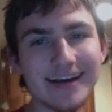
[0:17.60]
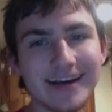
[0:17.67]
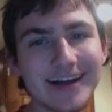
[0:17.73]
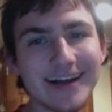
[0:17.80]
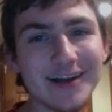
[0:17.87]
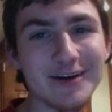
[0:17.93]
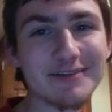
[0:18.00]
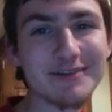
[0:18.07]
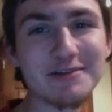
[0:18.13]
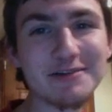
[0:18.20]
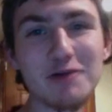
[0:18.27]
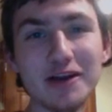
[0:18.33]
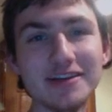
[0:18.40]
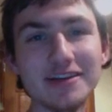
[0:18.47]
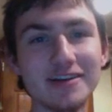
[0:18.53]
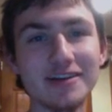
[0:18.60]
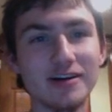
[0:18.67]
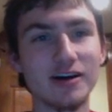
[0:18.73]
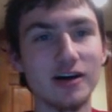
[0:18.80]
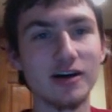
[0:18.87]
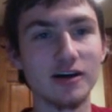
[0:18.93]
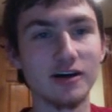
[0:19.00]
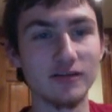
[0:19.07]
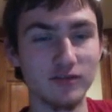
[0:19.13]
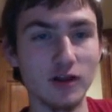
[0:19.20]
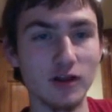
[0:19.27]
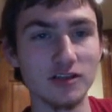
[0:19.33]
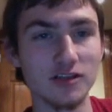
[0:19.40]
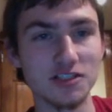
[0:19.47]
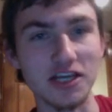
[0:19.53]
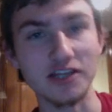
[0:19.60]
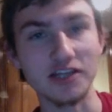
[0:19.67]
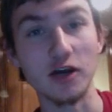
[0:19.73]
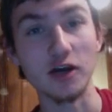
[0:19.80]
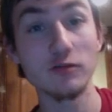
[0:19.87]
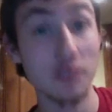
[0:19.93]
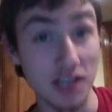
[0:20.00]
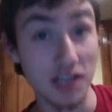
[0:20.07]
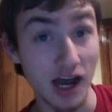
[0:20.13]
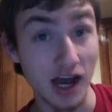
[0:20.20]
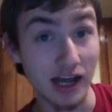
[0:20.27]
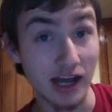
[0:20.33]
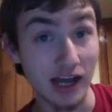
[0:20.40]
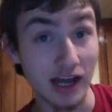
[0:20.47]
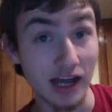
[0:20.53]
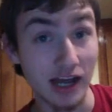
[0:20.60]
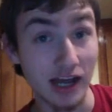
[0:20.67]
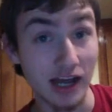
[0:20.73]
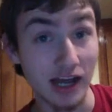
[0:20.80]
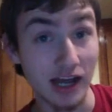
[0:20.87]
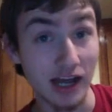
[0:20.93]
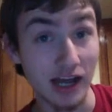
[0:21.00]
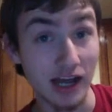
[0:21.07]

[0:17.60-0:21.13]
Hello everyone, FlAw1eSs PsYcH0, Ty here.